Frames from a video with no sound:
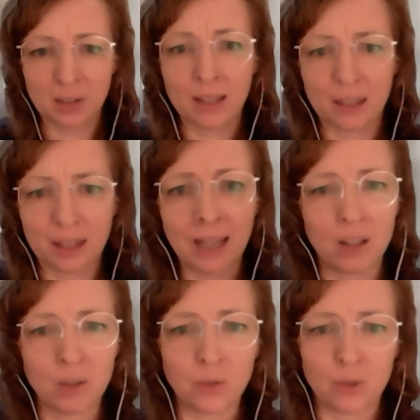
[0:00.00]
So I
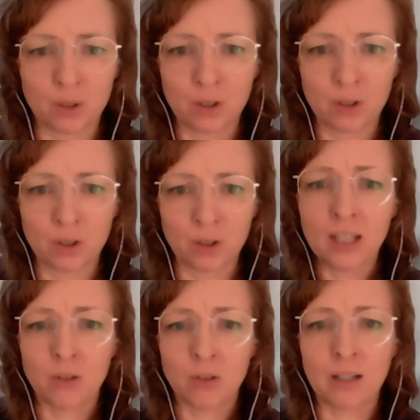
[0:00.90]
thank you for
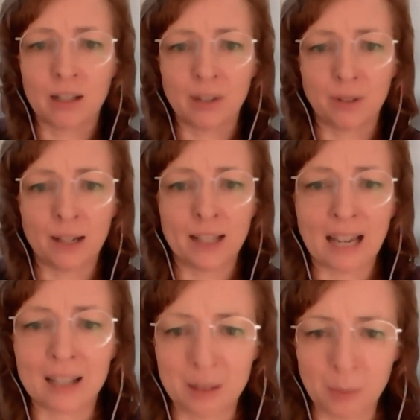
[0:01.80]
also clarifying
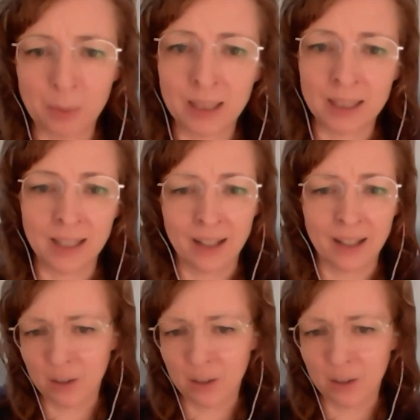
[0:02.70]
that in the beginning.